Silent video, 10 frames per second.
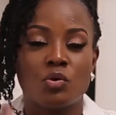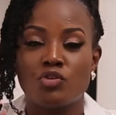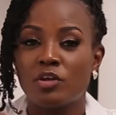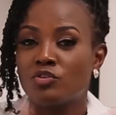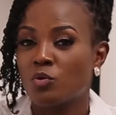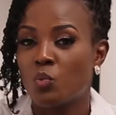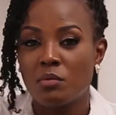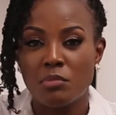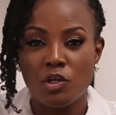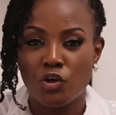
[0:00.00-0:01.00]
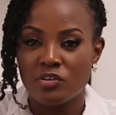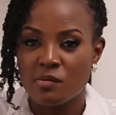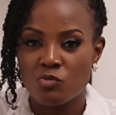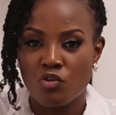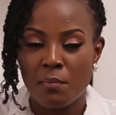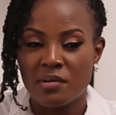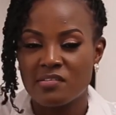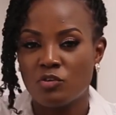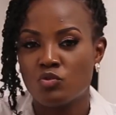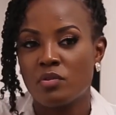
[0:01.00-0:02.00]
We're trying to get 1 million
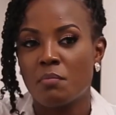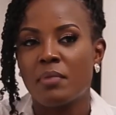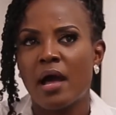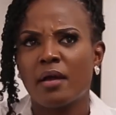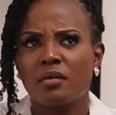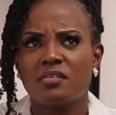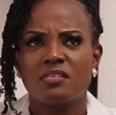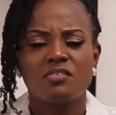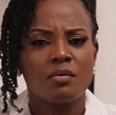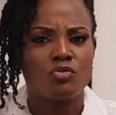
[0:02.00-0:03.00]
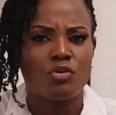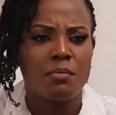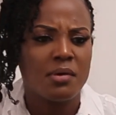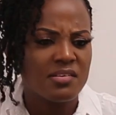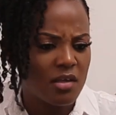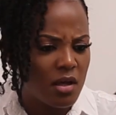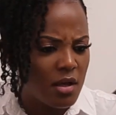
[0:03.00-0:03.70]
subscribers into the bank. Is it subscribers?